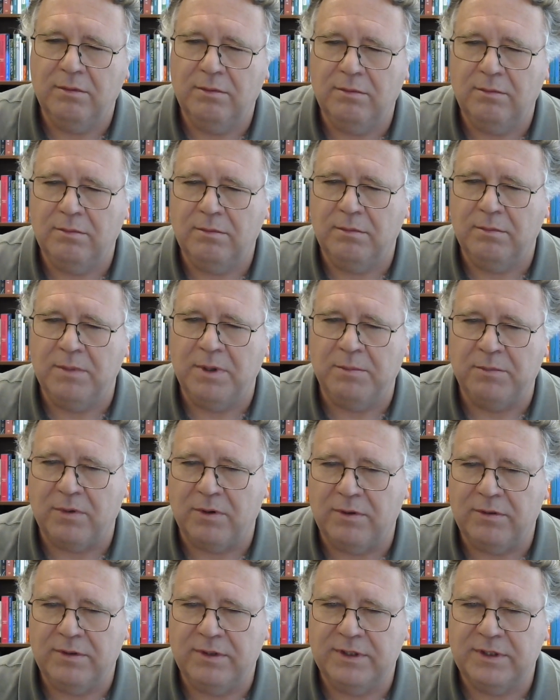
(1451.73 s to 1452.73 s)
remember,
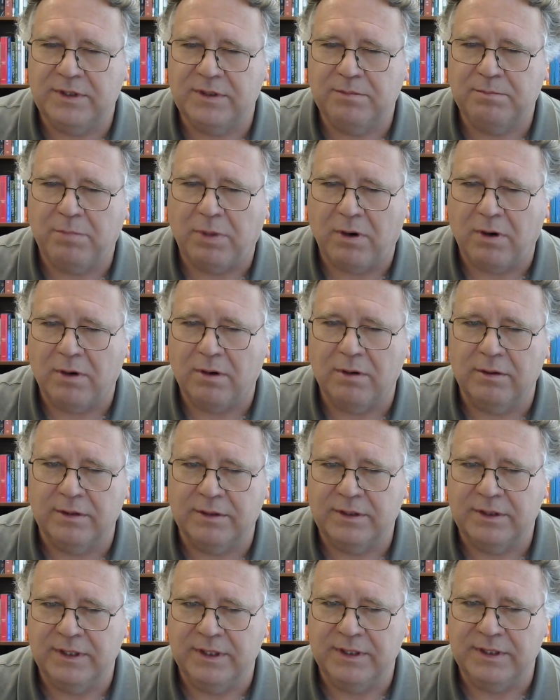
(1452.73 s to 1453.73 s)
this
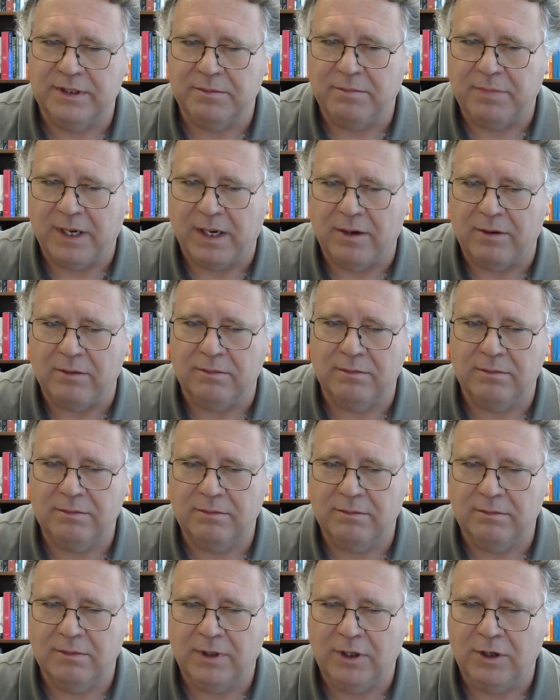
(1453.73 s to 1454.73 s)
part is about
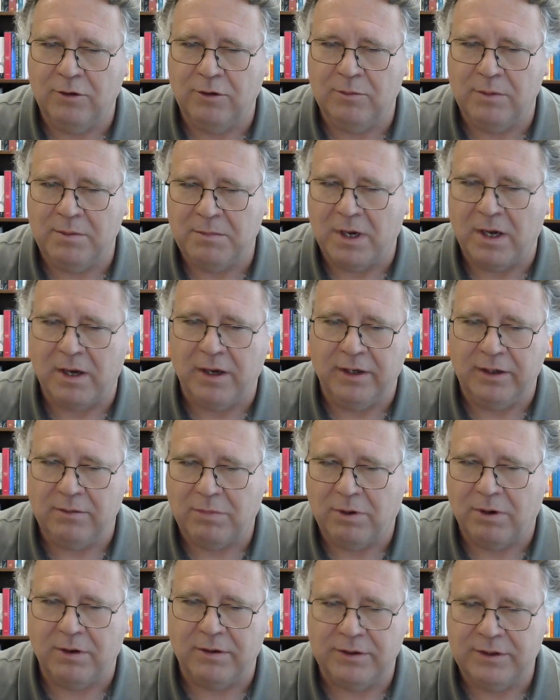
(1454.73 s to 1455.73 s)
the human mind.
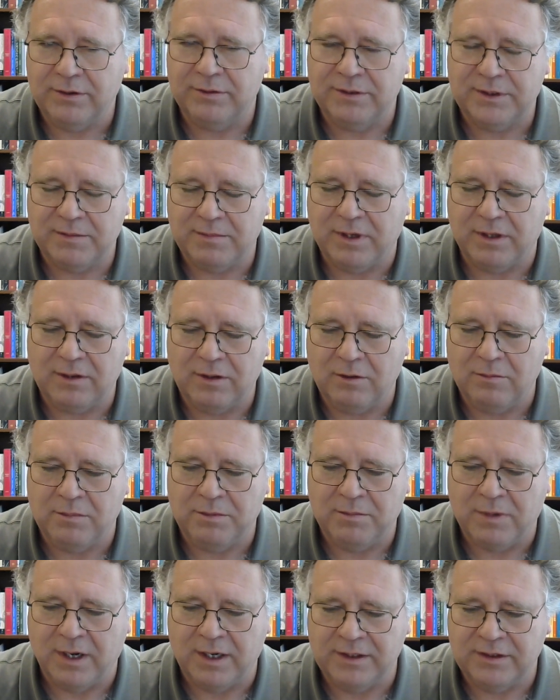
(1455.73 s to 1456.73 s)
Part 2 is about the human
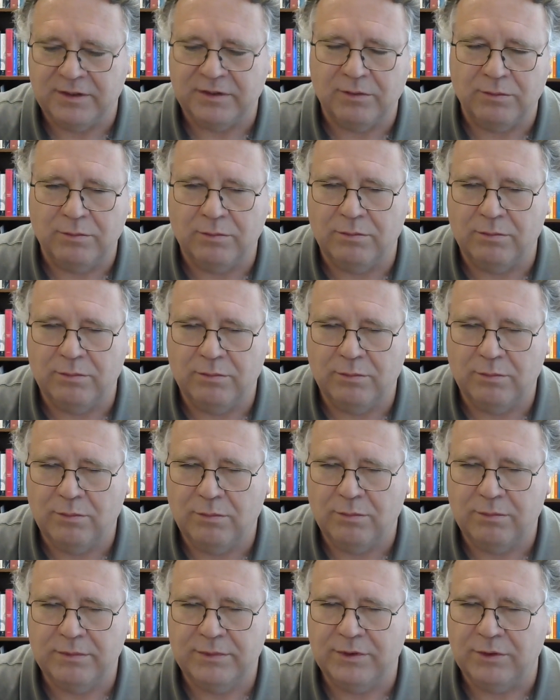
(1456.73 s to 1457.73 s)
mind. So
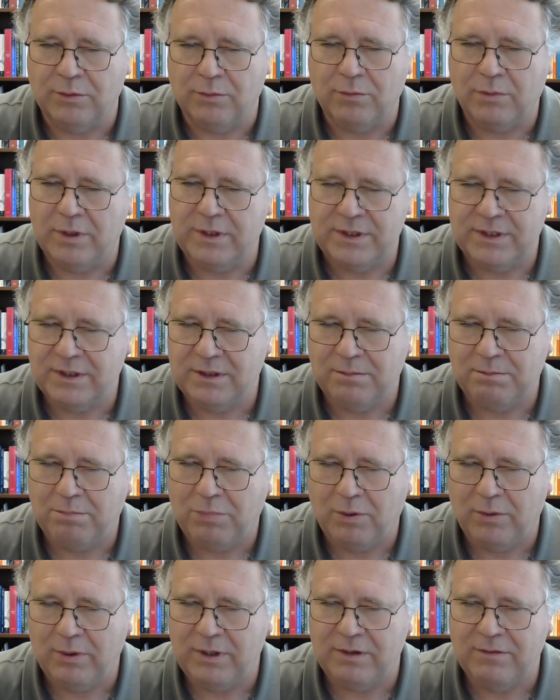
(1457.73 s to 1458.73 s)
what is the
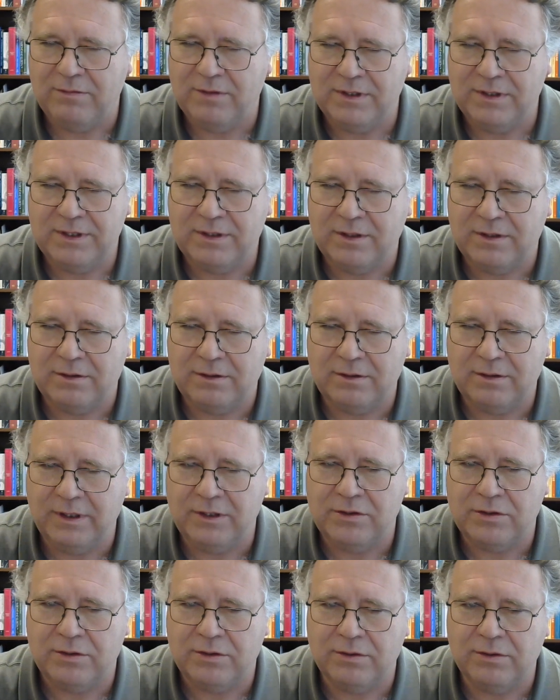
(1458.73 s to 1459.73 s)
point of this little
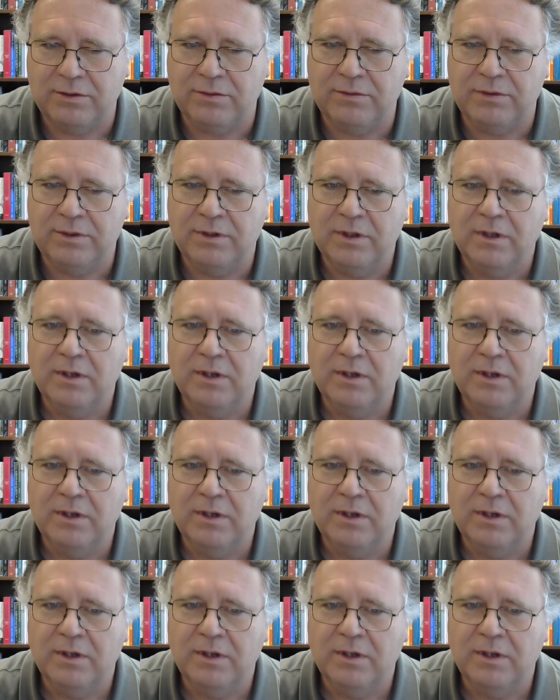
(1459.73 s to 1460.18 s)
interlude?